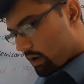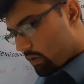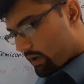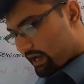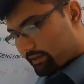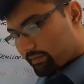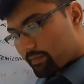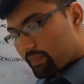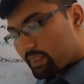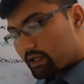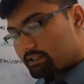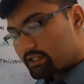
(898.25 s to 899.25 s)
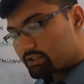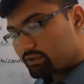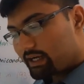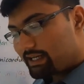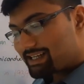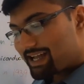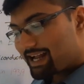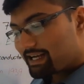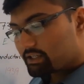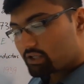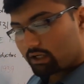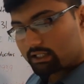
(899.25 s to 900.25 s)
wait discrete
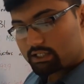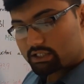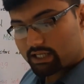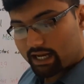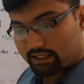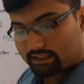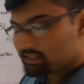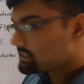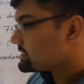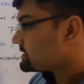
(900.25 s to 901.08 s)
and solid state this